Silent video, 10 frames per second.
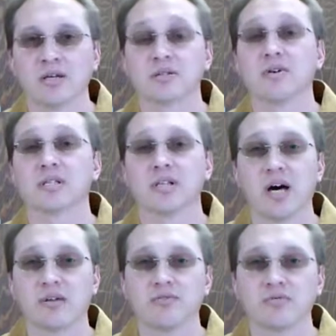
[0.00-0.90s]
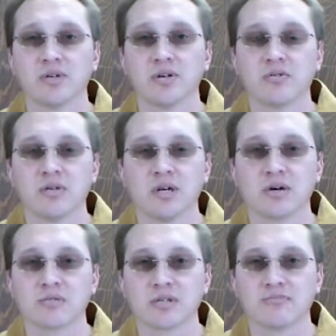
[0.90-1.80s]
So as a lot of you know, I
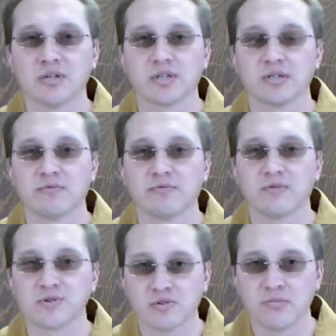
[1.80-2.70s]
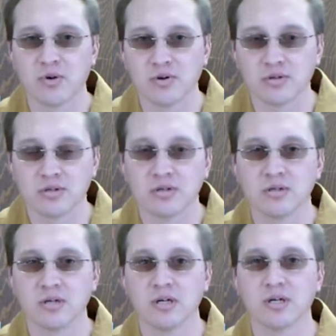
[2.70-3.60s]
was convicted of first-degree murder
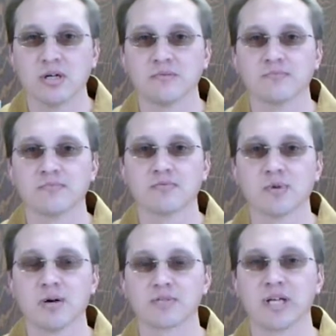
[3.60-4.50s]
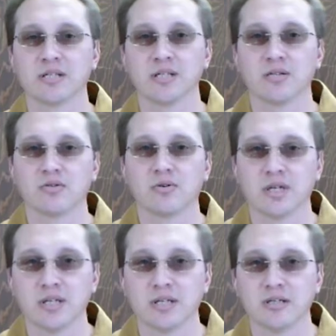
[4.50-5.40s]
when I was an 18-year-old
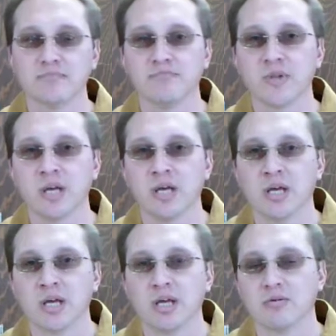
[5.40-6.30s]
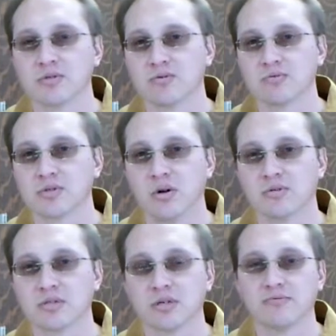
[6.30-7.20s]
kid. It was a
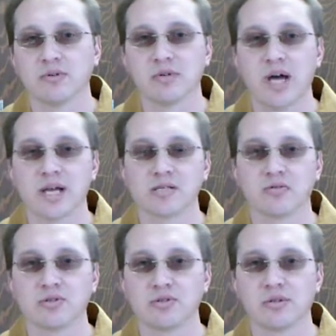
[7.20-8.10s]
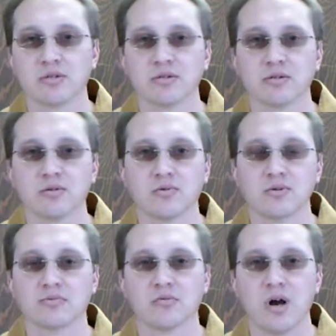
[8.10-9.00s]
result of accidental shooting during the course
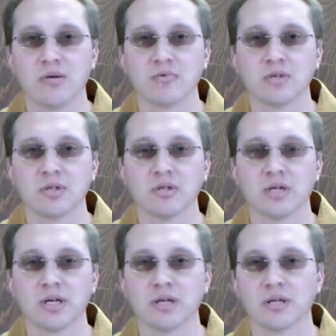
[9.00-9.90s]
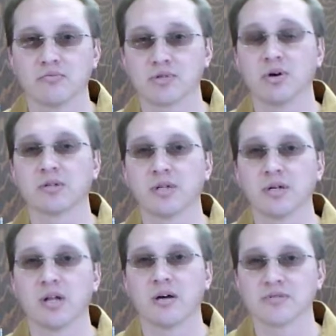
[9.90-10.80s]
of a robbery, and it resulted in a
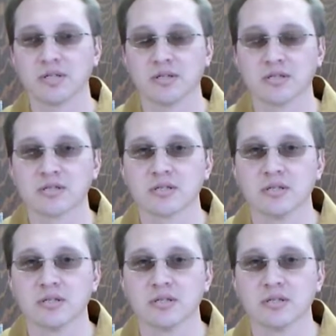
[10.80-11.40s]
life sentence.